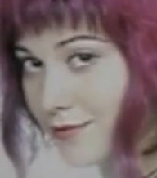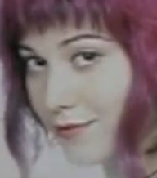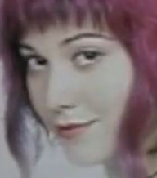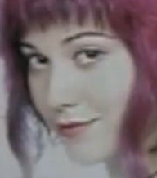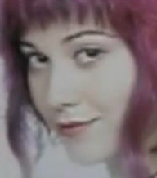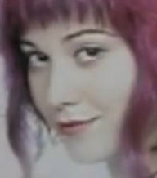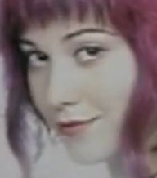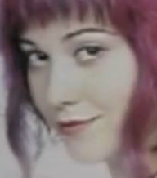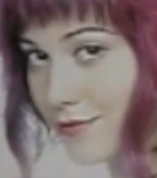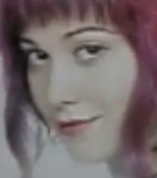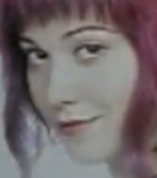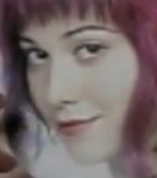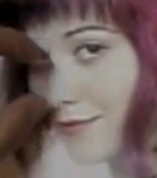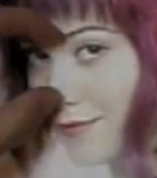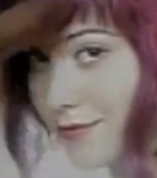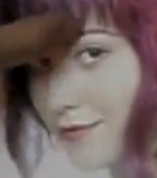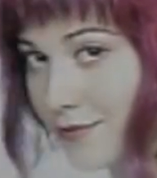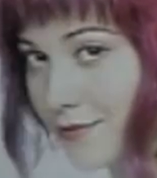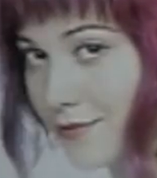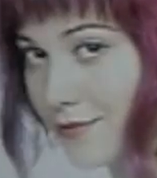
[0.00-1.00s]

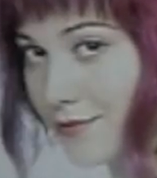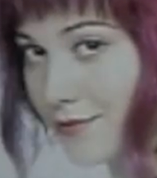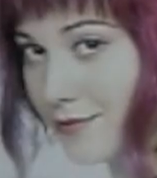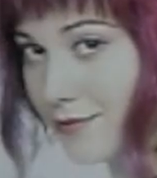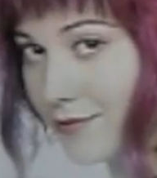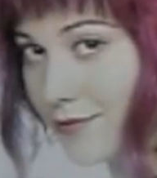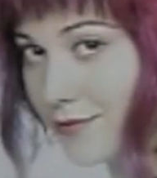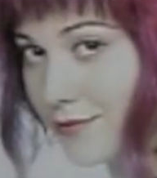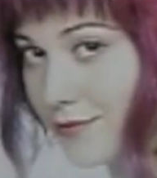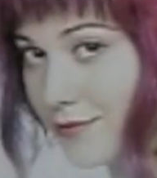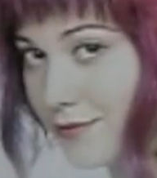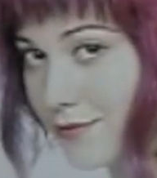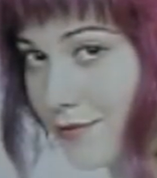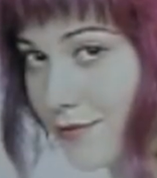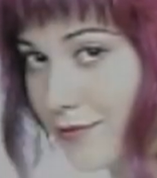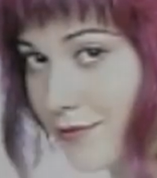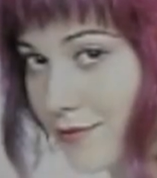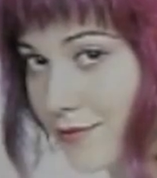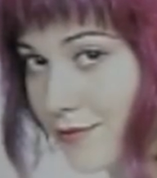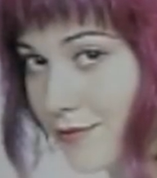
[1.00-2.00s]

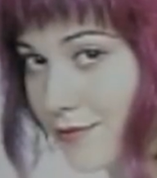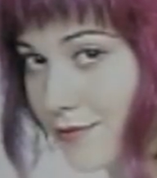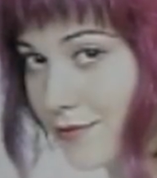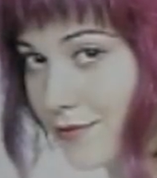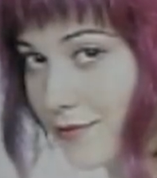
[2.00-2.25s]
Nothing is said.